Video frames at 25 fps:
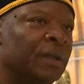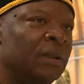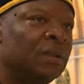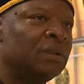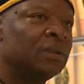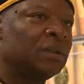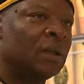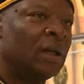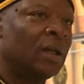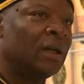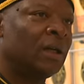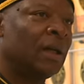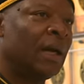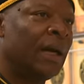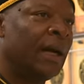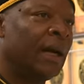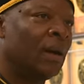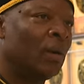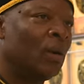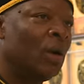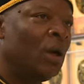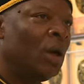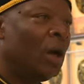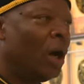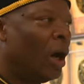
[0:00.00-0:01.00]
inside
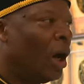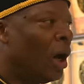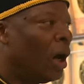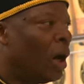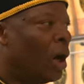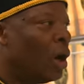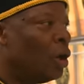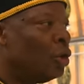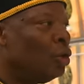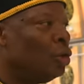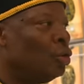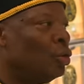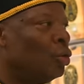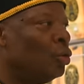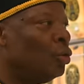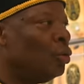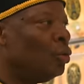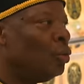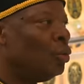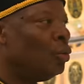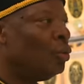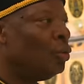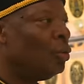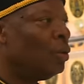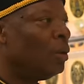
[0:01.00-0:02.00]
out are
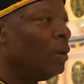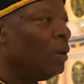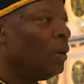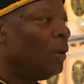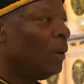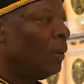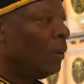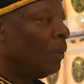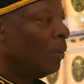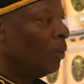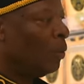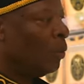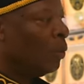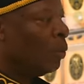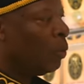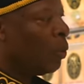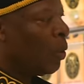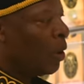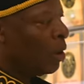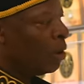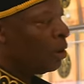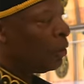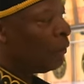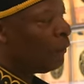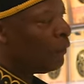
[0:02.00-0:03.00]
you
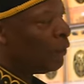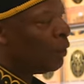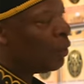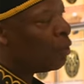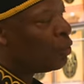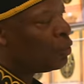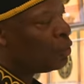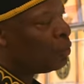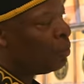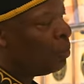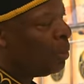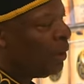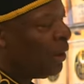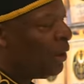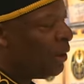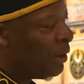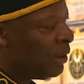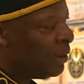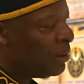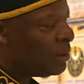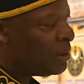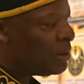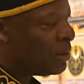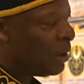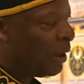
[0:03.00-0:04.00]
one of those
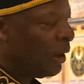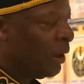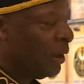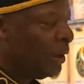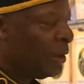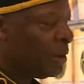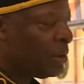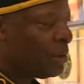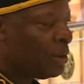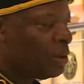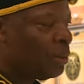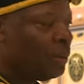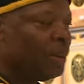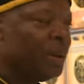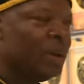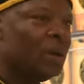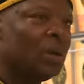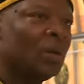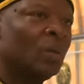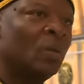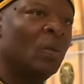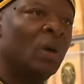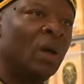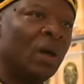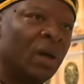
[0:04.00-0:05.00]
beings that is doing
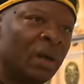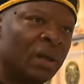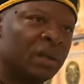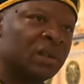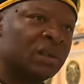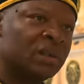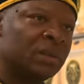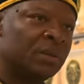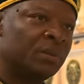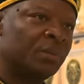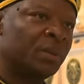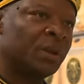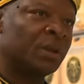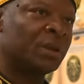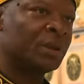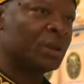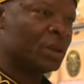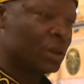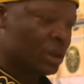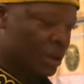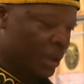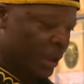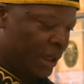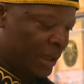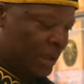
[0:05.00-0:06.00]
the works
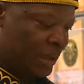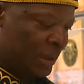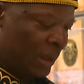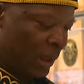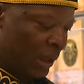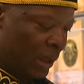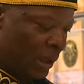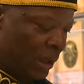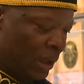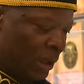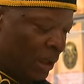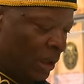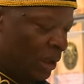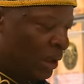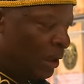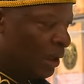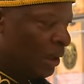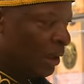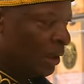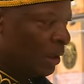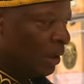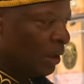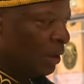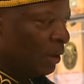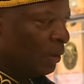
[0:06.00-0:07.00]
because they say
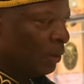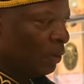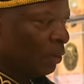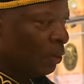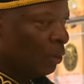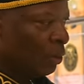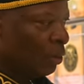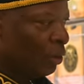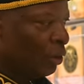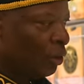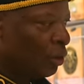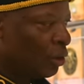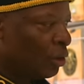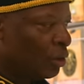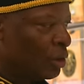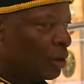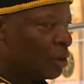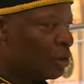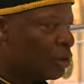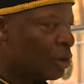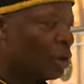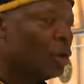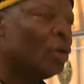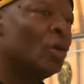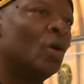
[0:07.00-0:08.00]

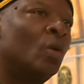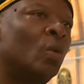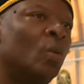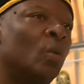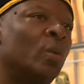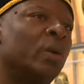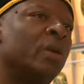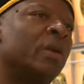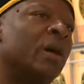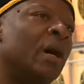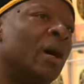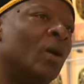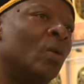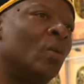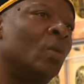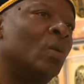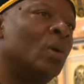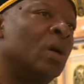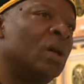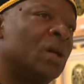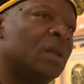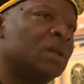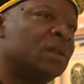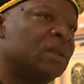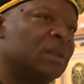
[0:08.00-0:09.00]
knowledge alone without
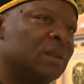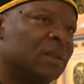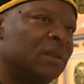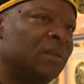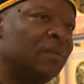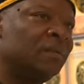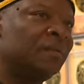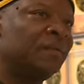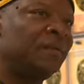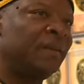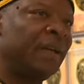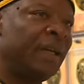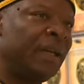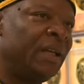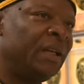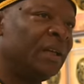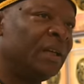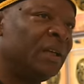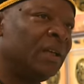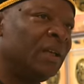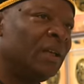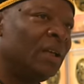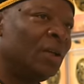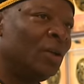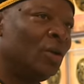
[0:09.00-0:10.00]
works is in vain.
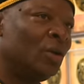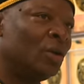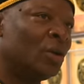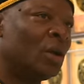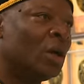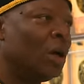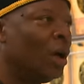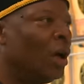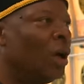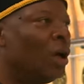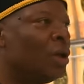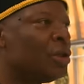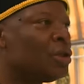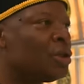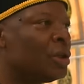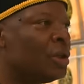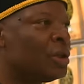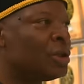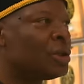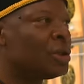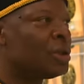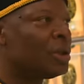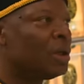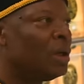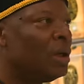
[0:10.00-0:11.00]
You can't
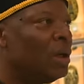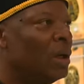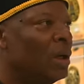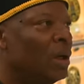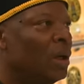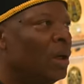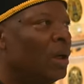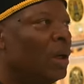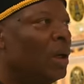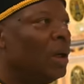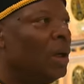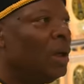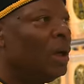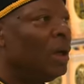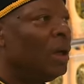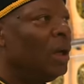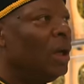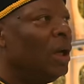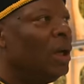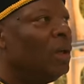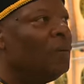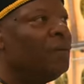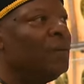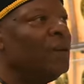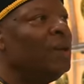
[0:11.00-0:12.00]
just,
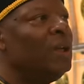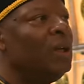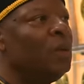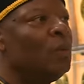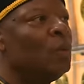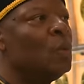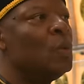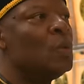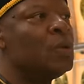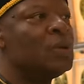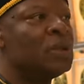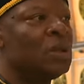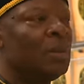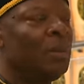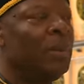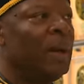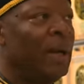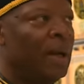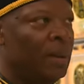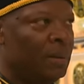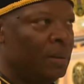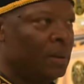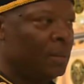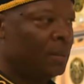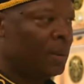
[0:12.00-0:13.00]
even in Wu
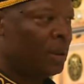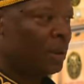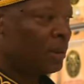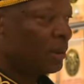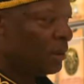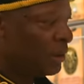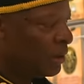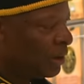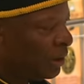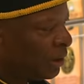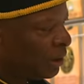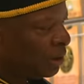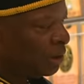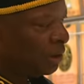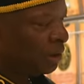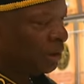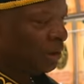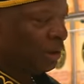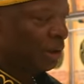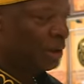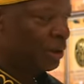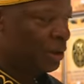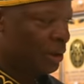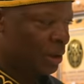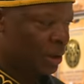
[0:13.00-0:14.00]
Sabat, the master teacher
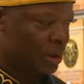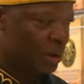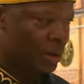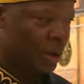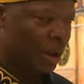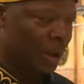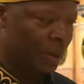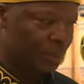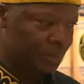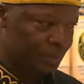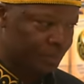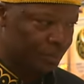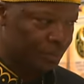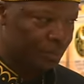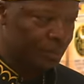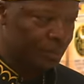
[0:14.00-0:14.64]
teaches that